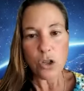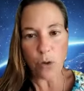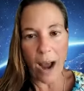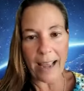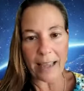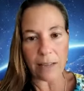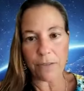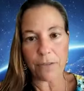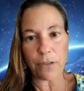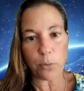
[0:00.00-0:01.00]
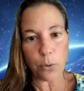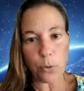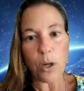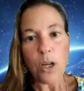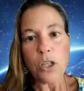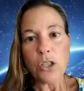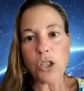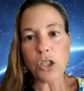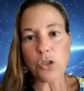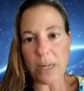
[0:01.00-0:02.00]
drive through
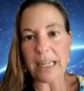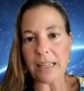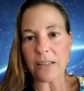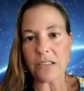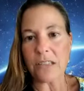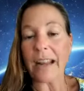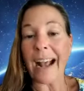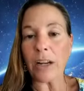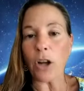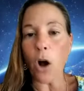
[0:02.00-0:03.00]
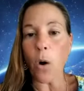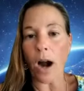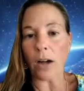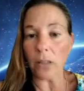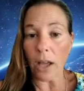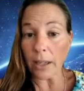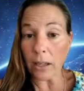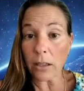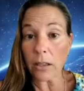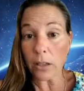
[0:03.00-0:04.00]
streets that I know are like
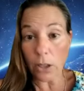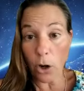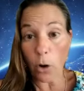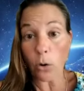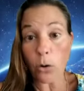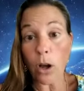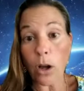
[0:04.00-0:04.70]
you know